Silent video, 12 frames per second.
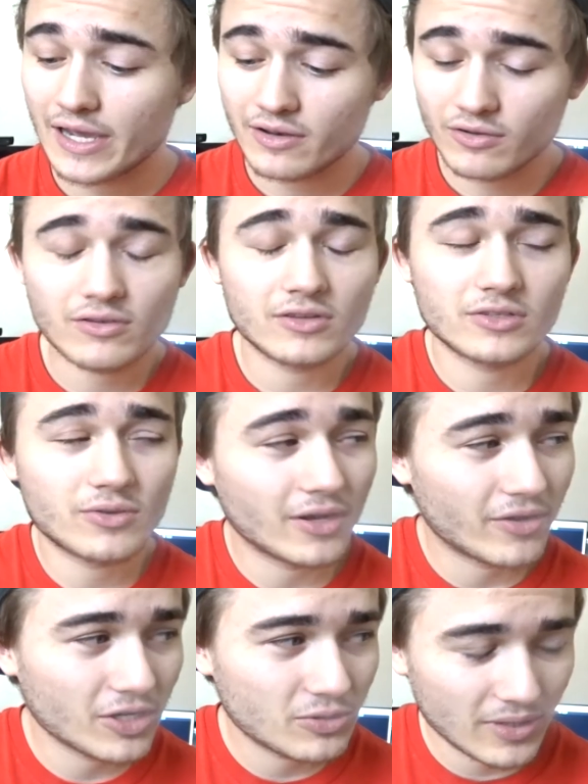I don't go to school. I
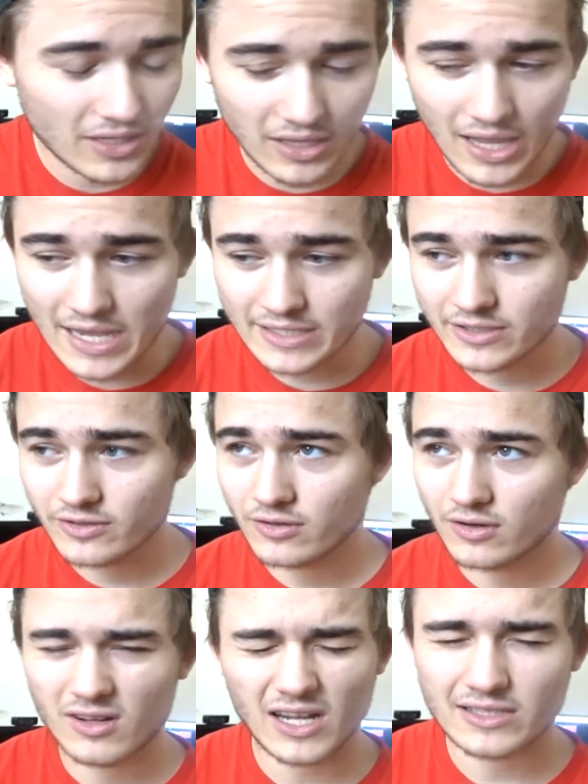graduated last year,
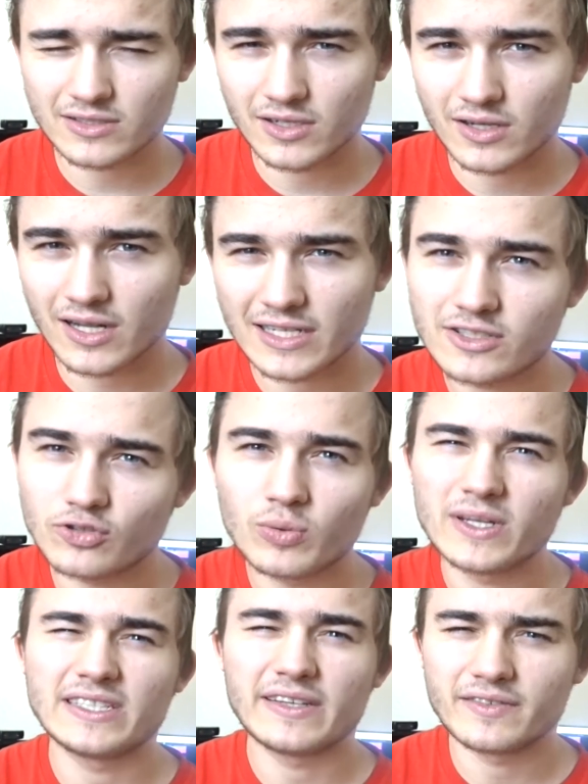class of
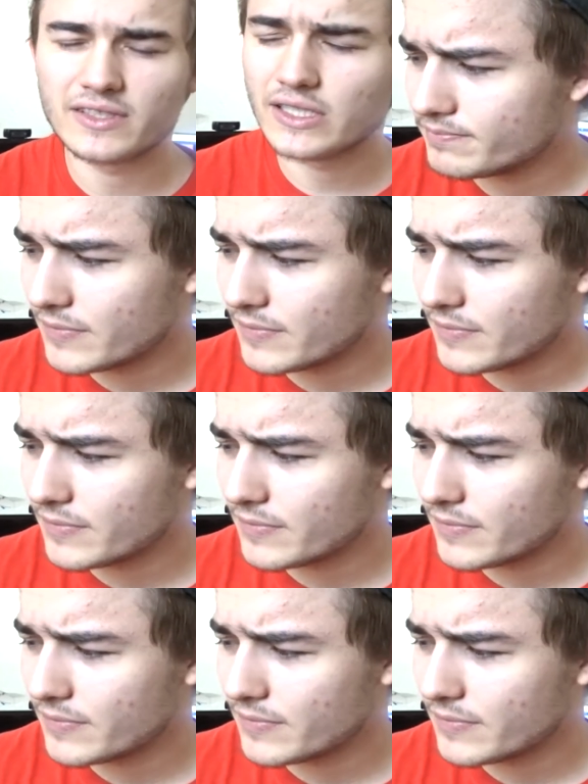2017.